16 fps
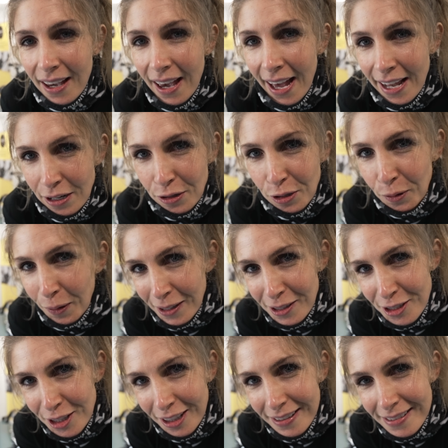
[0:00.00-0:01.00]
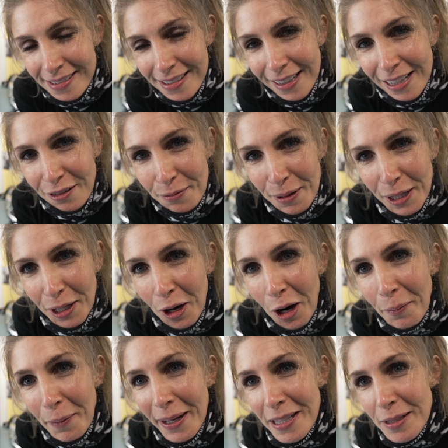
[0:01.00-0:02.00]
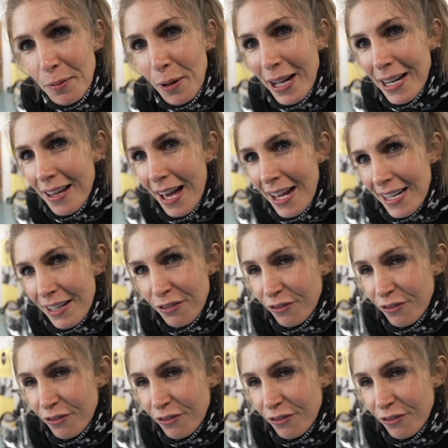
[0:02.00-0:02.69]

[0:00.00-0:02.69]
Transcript: Any other questions, leave them in the comments. But any